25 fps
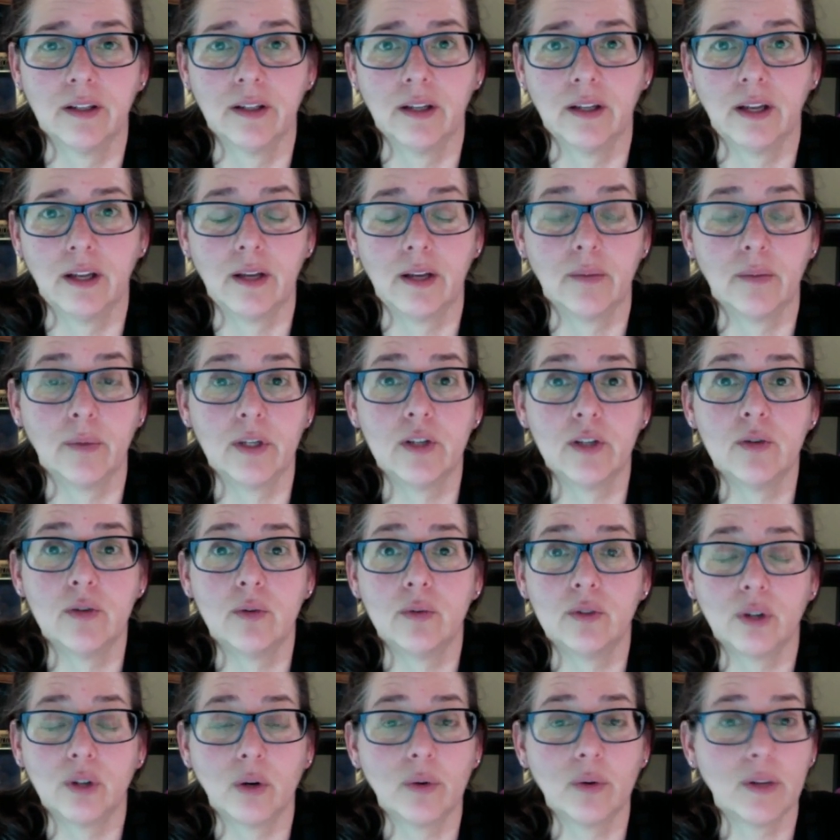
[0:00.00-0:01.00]
And when
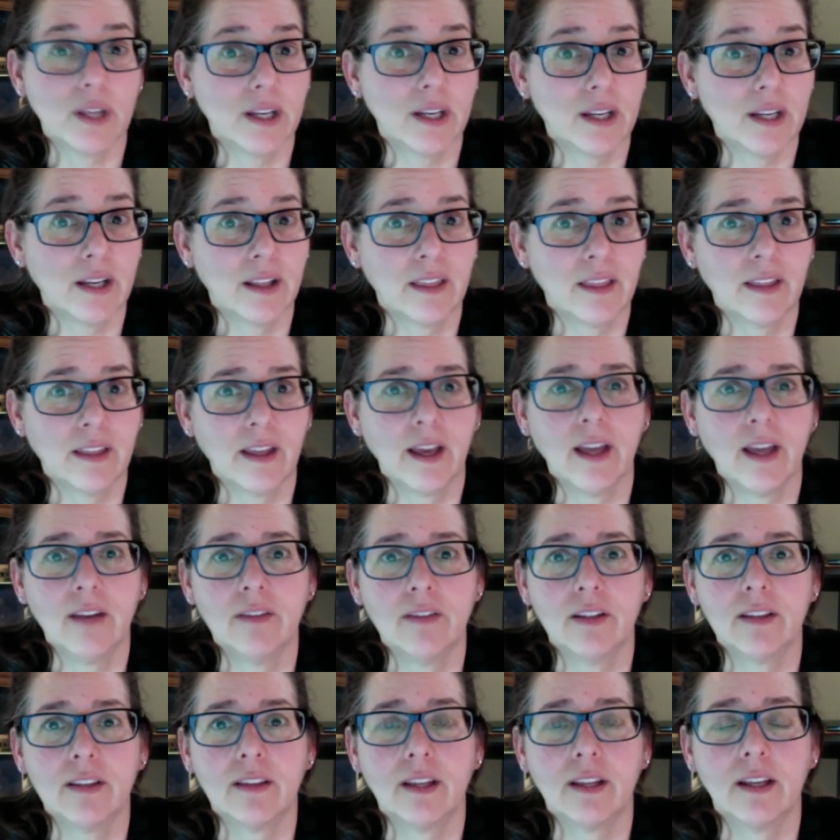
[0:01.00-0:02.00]
you don't get anything out
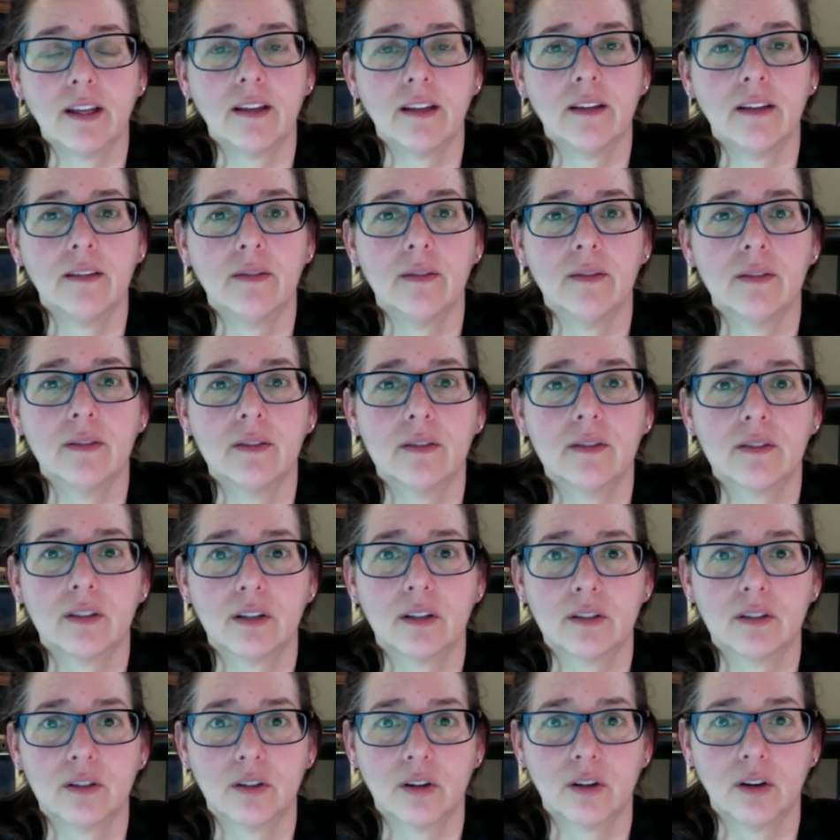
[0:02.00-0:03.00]
of it, they
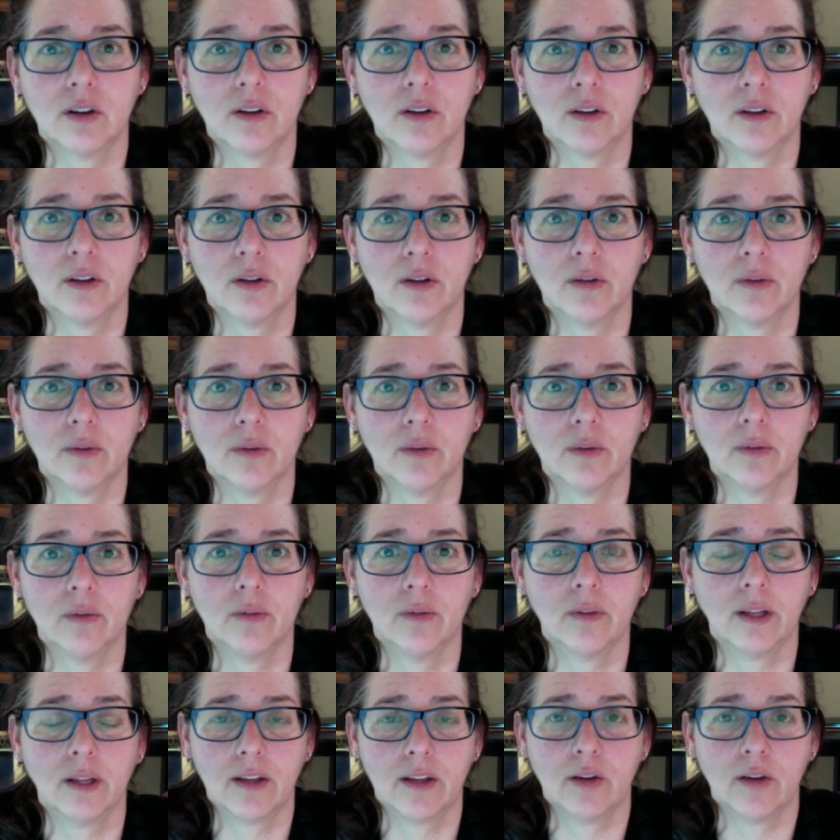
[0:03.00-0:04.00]
start to call you
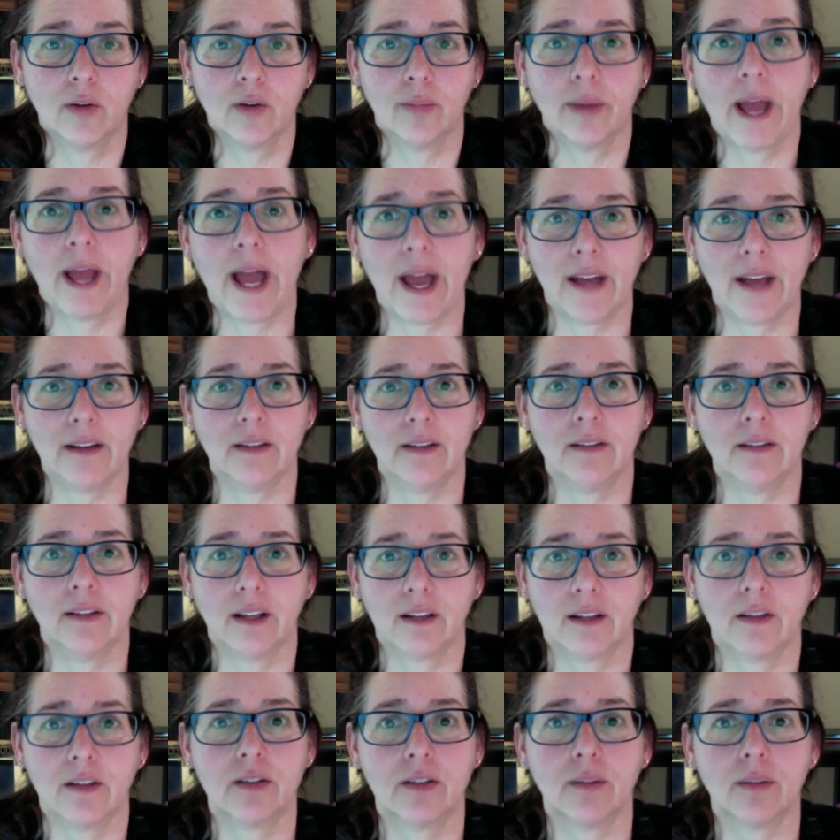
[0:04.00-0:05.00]
like you're bad,
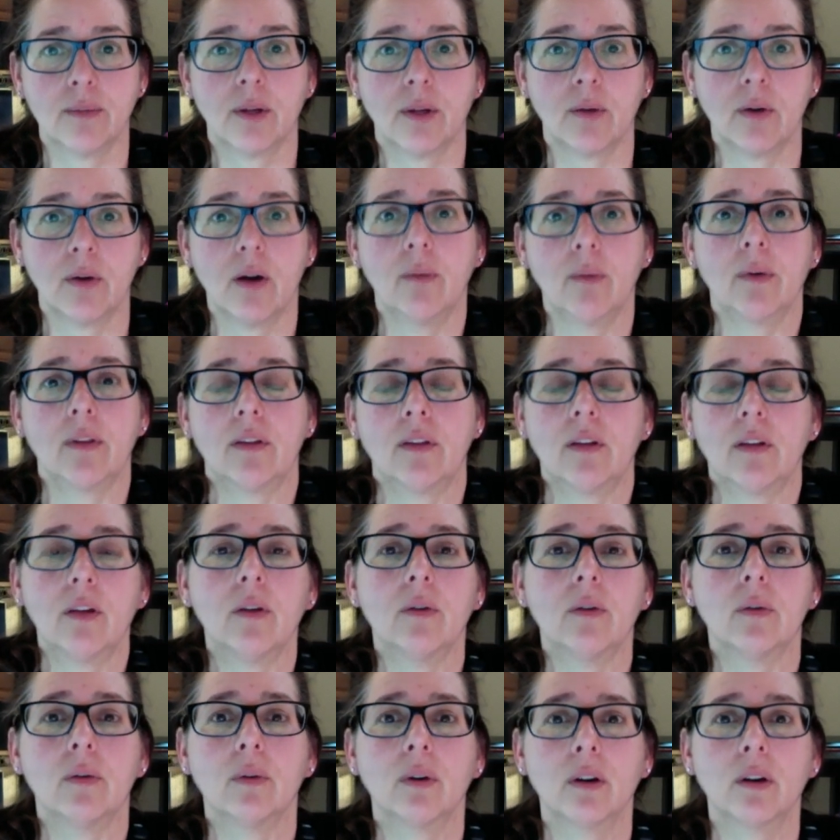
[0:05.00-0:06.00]
like there's something wrong with
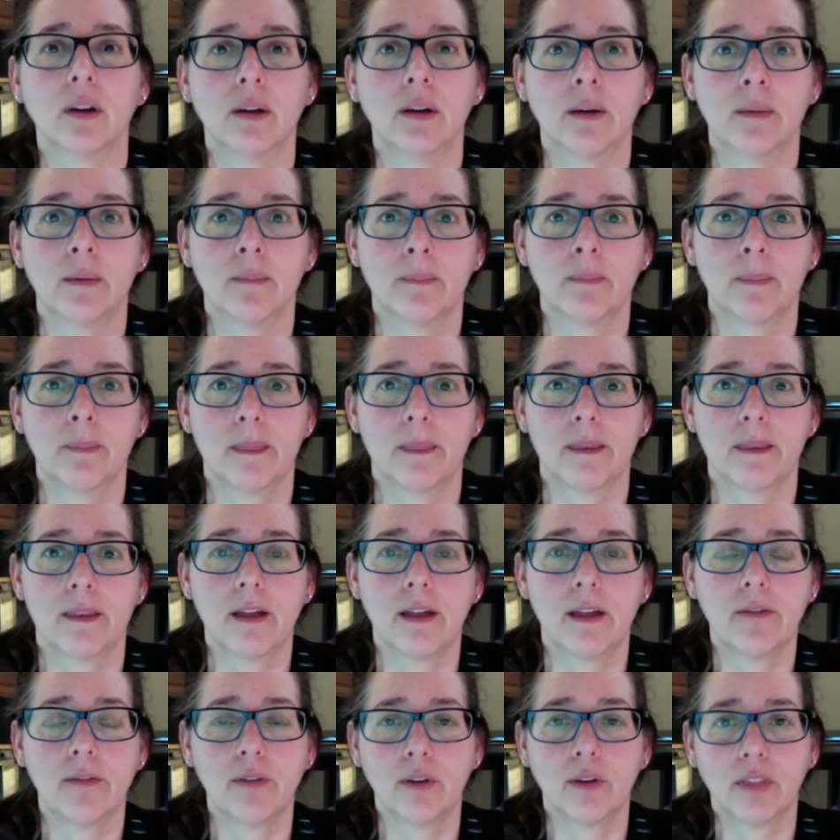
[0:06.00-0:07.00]
you. It's
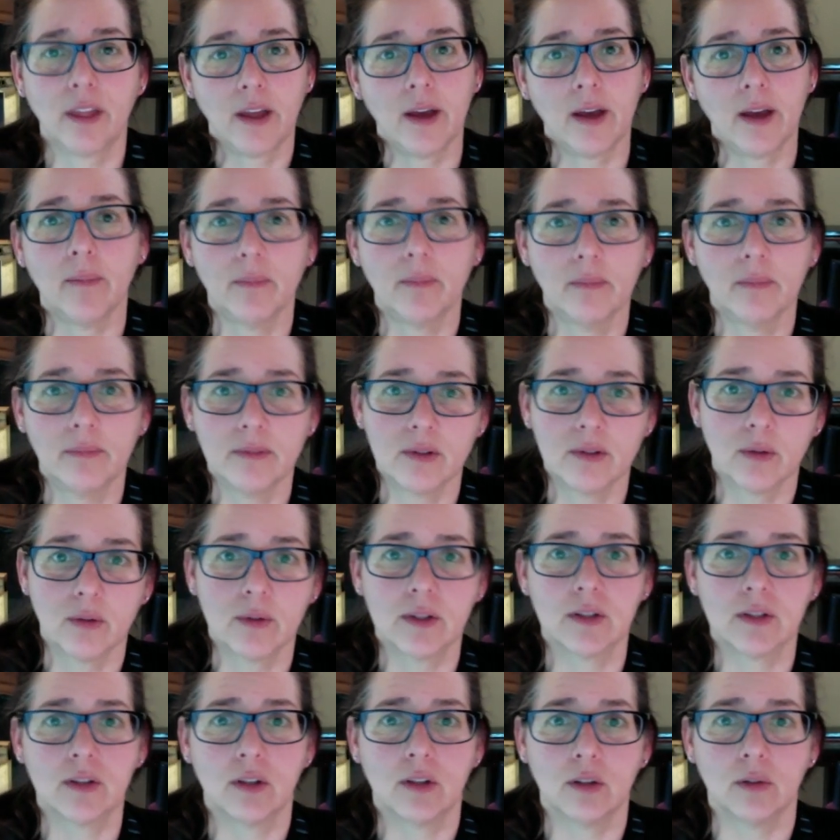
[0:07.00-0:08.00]
never them, it's
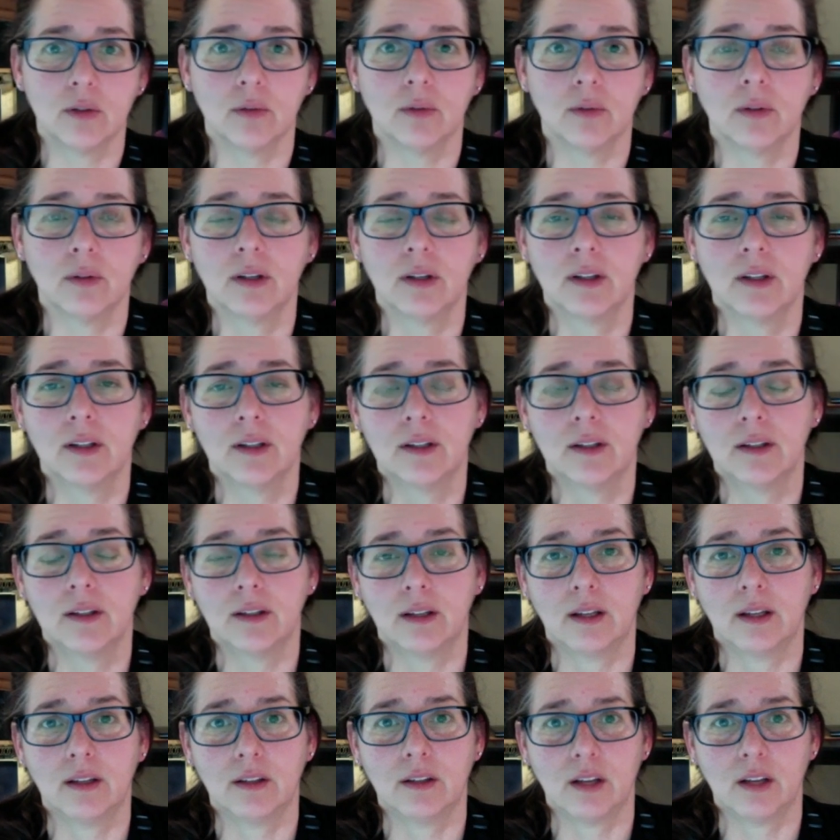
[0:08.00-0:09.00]
always you.
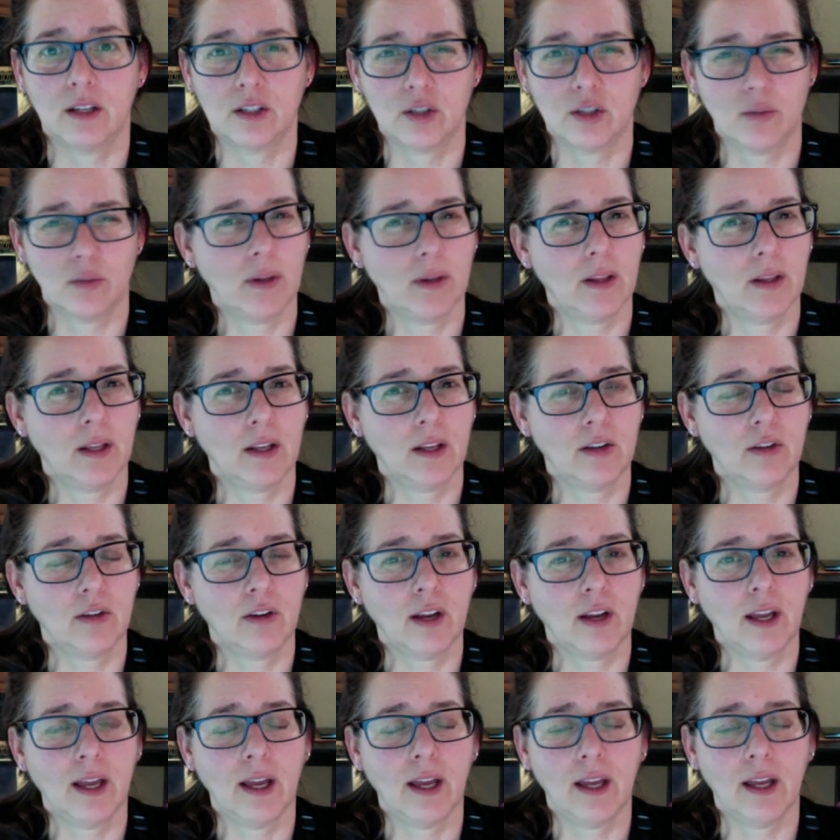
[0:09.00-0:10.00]
And it gets you really in your
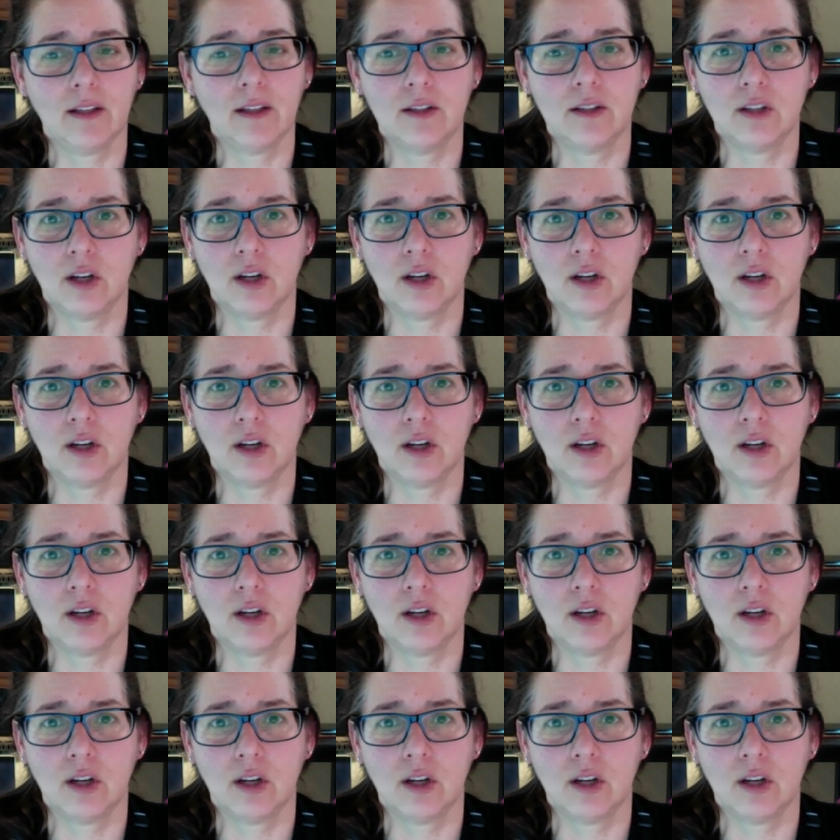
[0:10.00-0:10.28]
head.